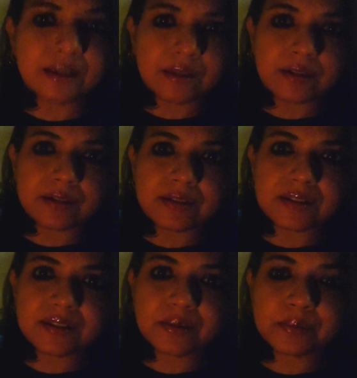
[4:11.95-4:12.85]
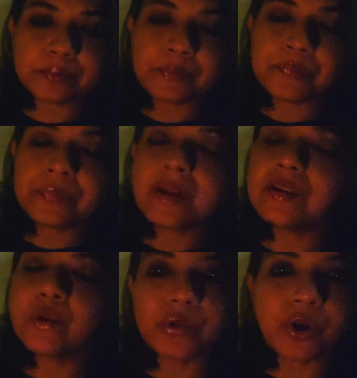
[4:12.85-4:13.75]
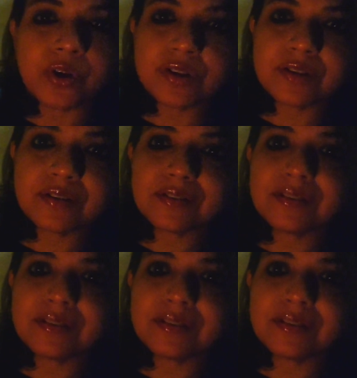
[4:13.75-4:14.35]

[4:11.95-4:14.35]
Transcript: nothingness, no thought.